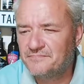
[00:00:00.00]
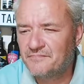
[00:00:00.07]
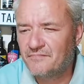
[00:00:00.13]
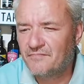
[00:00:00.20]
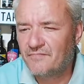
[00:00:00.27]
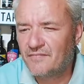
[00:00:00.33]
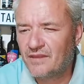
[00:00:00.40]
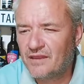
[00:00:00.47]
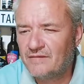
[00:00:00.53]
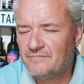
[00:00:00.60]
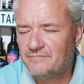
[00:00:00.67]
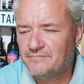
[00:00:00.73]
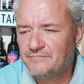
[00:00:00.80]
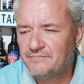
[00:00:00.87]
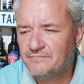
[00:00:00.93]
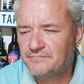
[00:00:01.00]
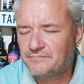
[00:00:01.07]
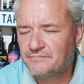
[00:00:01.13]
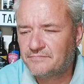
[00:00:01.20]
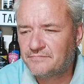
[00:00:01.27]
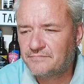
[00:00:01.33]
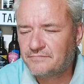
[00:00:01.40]

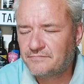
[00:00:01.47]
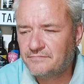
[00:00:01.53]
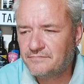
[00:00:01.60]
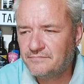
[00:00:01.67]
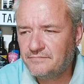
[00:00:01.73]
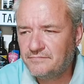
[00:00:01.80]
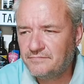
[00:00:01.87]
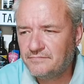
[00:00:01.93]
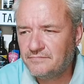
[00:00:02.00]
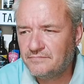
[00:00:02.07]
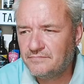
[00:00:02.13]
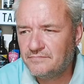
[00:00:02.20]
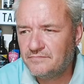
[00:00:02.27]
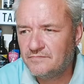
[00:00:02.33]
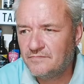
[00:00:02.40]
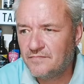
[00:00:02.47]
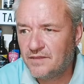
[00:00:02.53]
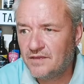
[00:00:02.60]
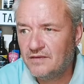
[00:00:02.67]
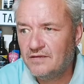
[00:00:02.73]
No one is speaking in this clip.